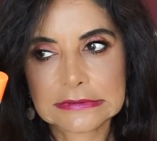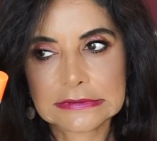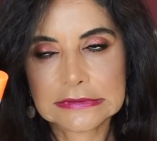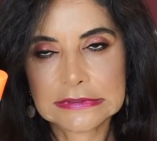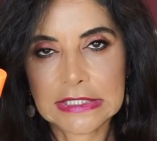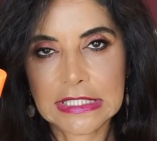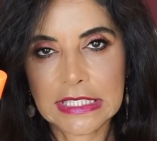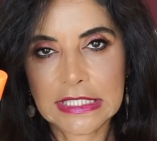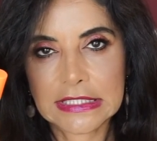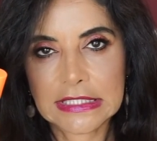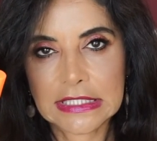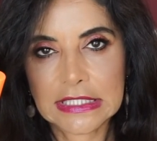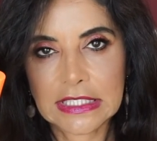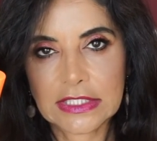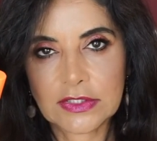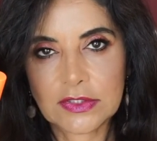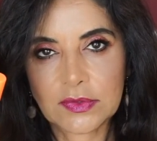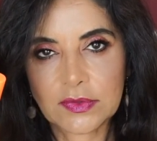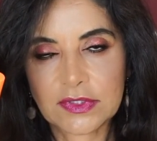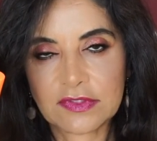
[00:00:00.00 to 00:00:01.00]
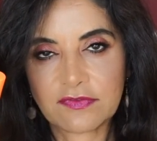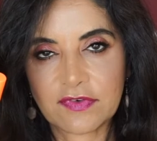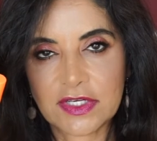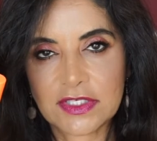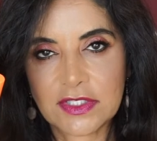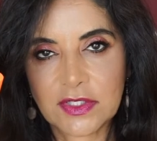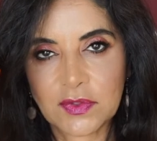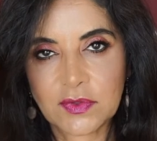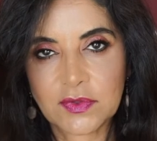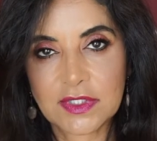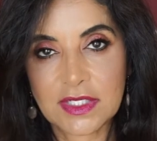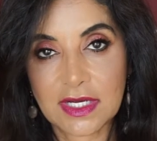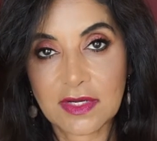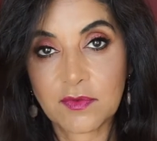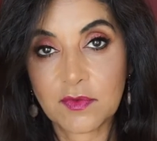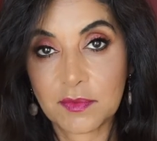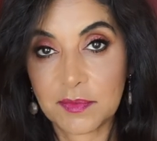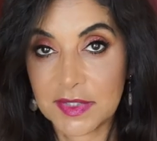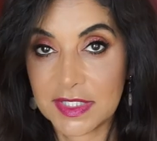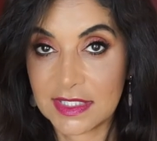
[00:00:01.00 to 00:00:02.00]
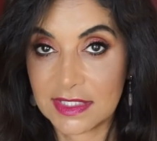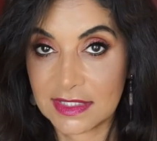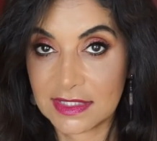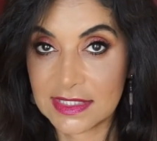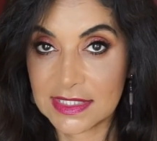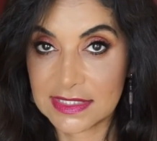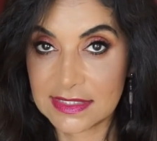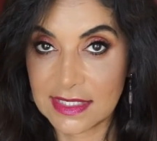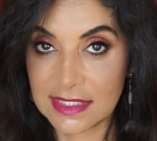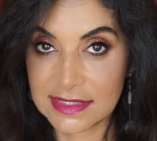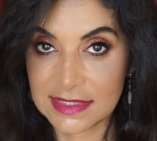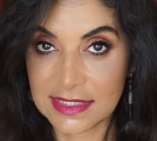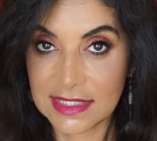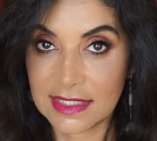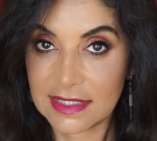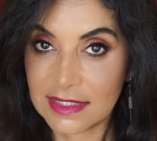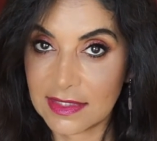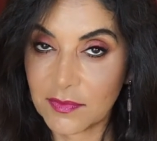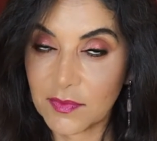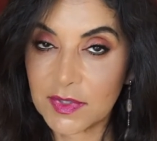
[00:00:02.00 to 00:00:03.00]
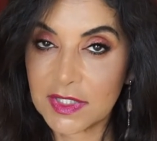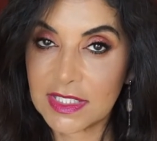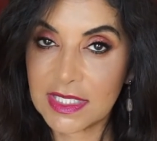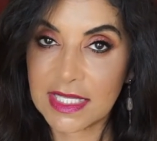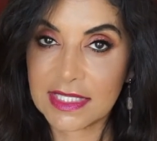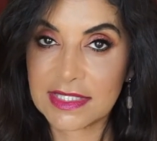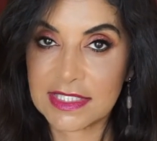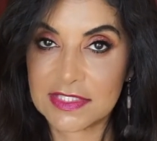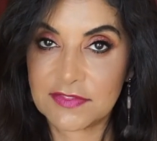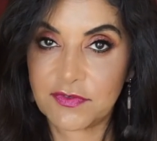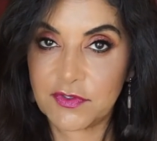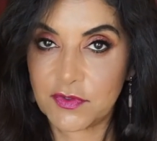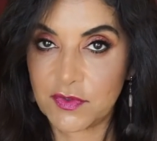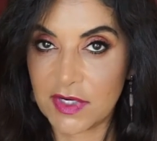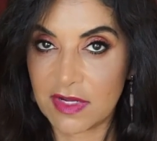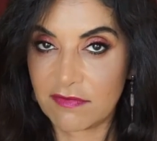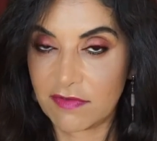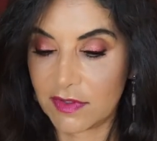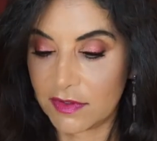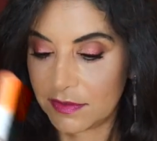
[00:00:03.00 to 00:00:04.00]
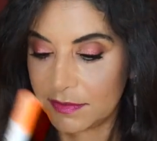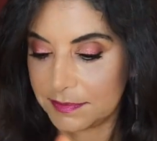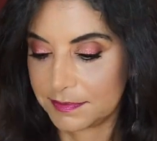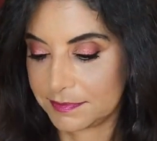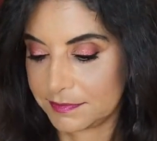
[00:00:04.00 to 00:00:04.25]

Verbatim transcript: Yeah, I think I do. And if I don't, I will be getting this size again. I really like this for travel.